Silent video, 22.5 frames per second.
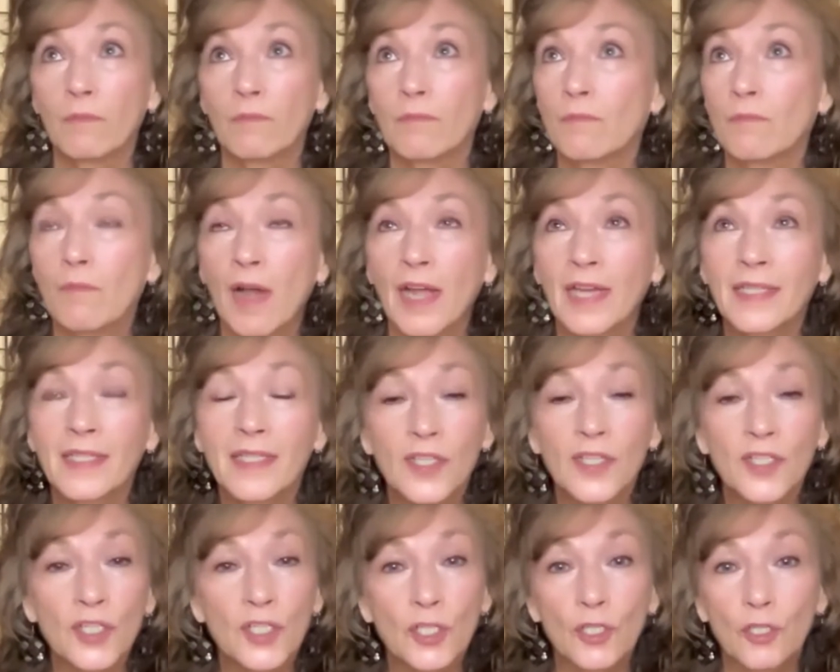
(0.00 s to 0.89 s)
my
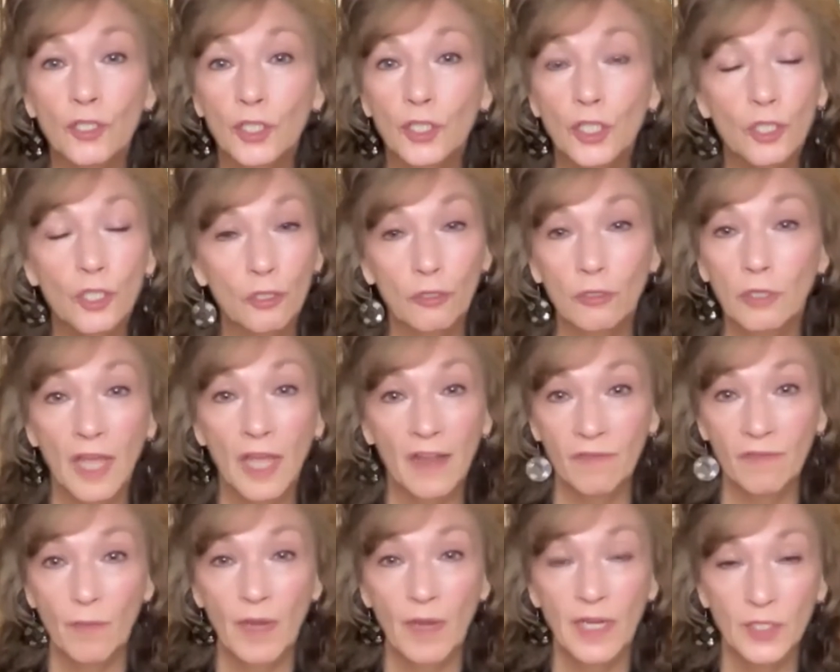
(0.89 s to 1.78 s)
sister took her
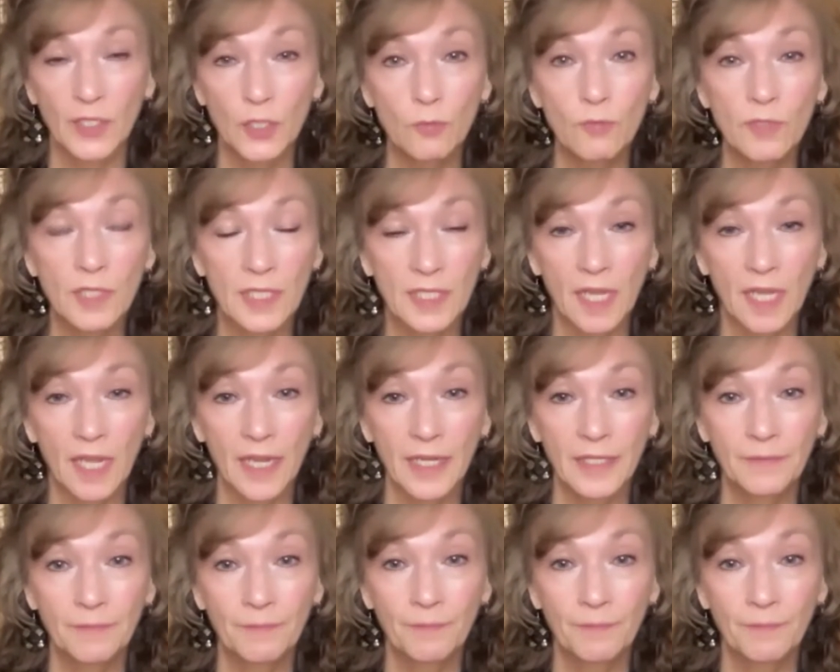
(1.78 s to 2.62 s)
life by suicide